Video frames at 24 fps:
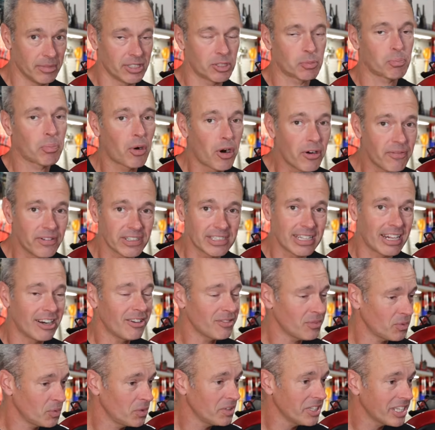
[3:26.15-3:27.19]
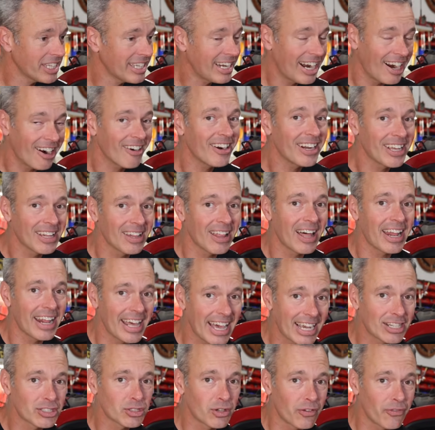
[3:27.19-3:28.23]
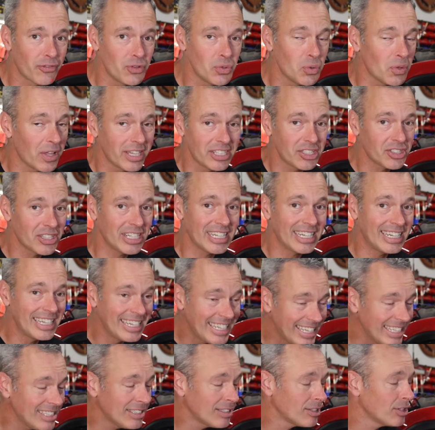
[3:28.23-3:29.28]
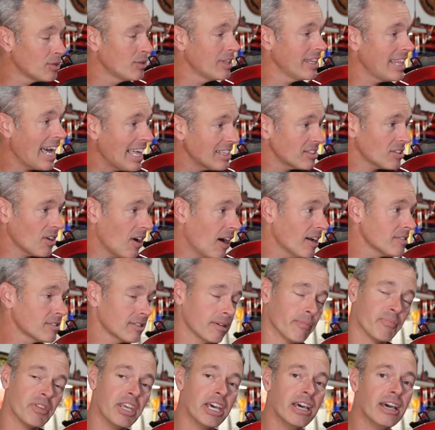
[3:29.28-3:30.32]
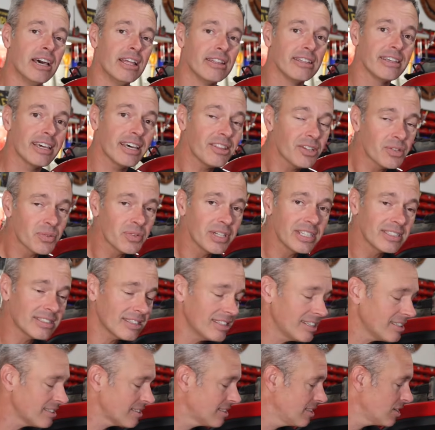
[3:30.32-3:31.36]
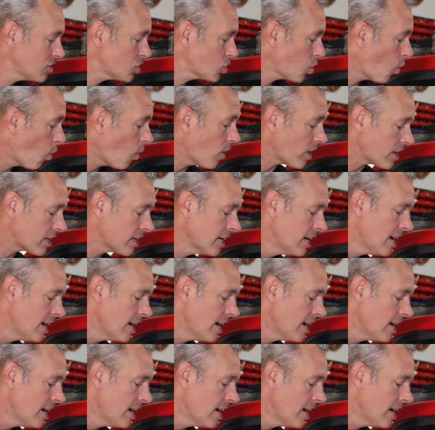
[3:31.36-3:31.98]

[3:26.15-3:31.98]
It's perfect. I don't really carry a lot of extra fuel. I shouldn't need to. That's awesome. The other reason is the torque.